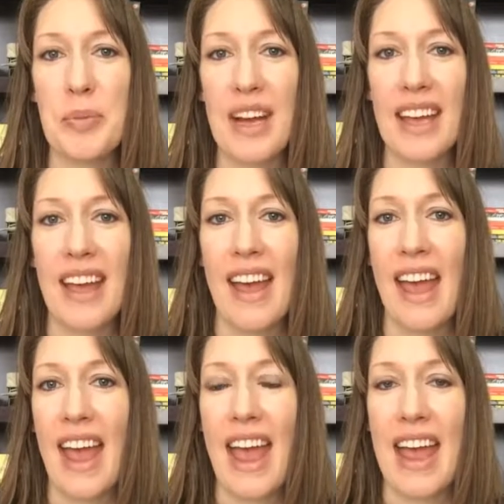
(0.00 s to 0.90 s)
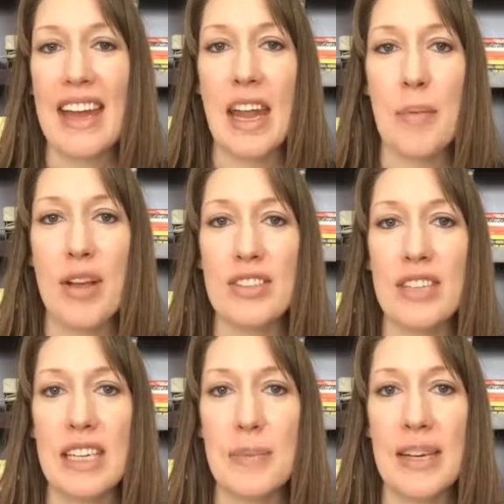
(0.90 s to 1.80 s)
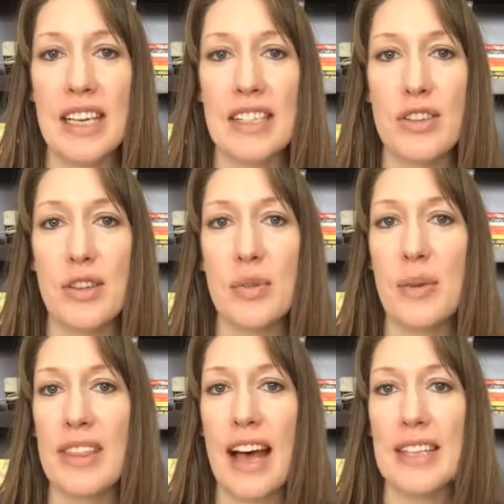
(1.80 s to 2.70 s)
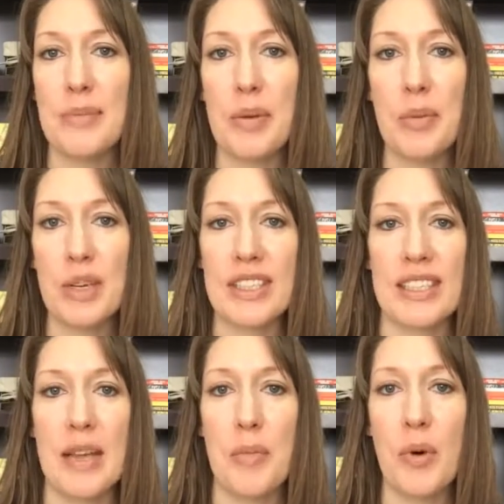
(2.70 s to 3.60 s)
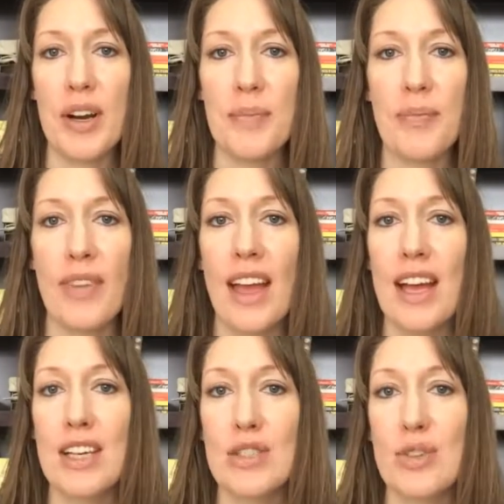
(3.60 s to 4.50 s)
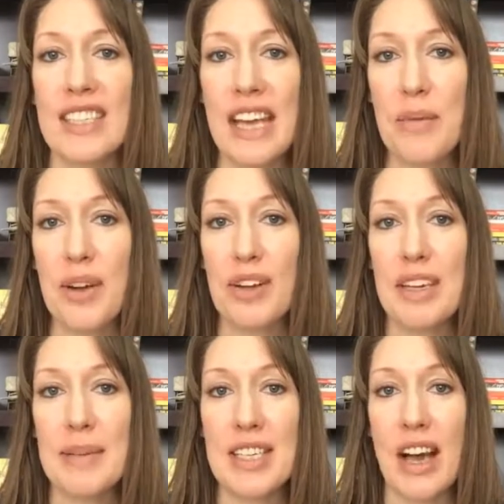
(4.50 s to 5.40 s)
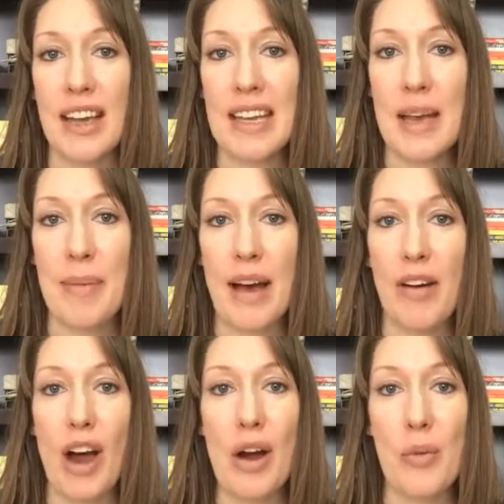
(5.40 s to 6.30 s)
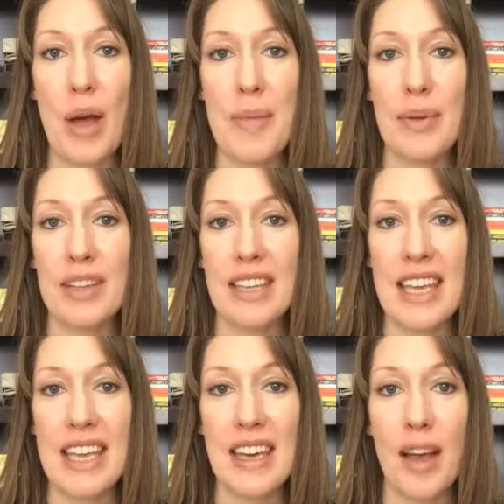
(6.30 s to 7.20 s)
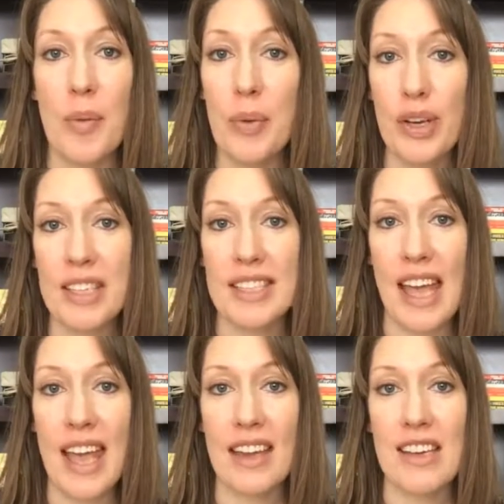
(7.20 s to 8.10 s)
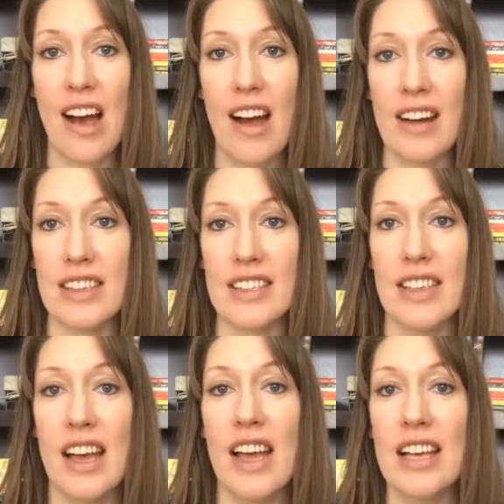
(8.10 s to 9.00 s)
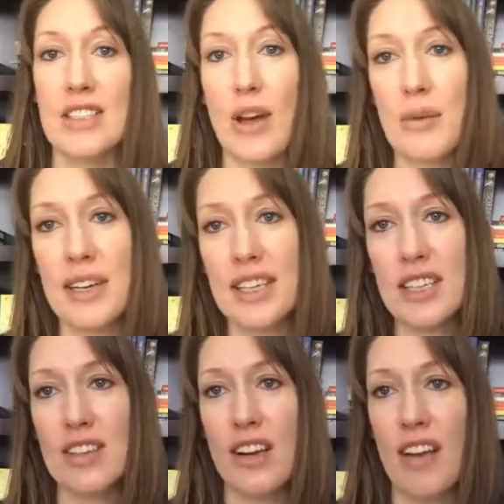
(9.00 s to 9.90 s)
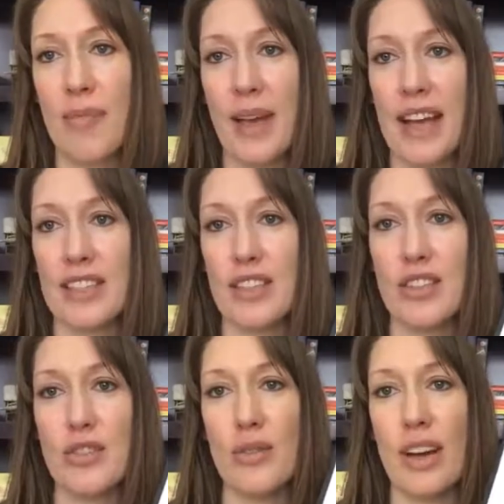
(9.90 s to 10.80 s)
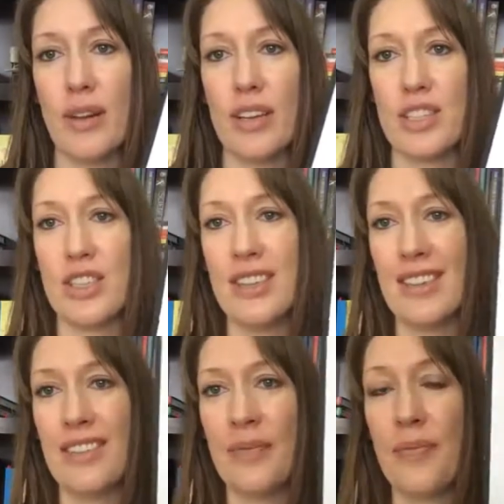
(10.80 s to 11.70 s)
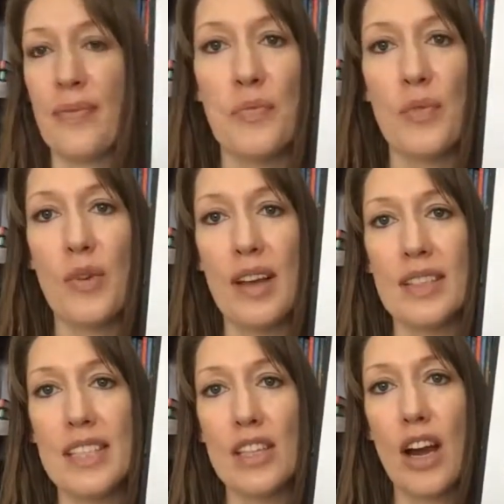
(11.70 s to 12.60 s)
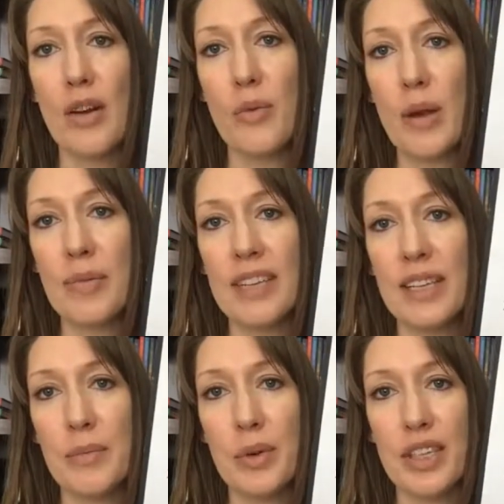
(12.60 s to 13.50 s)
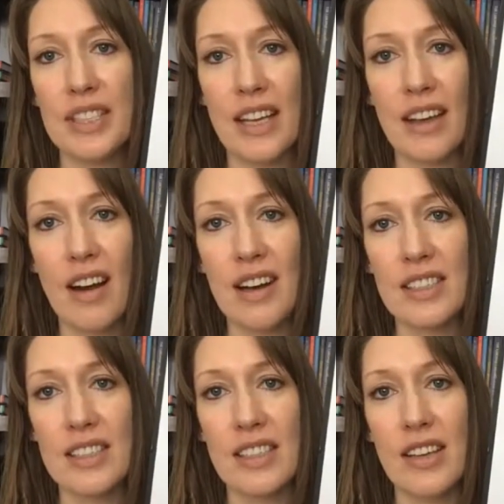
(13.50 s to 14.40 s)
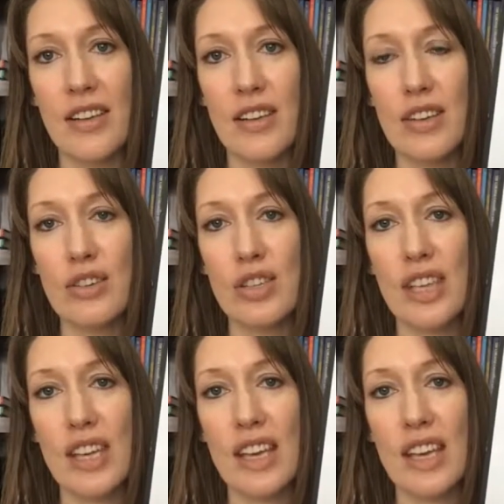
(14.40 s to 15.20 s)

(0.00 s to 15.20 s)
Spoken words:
Break, and I'm also an independent consultant with Usborne Books More. So today we are going to be talking about our wipe clean books and cards. So I wanted to start off by asking you a question. Since our wipe clean books and cards usually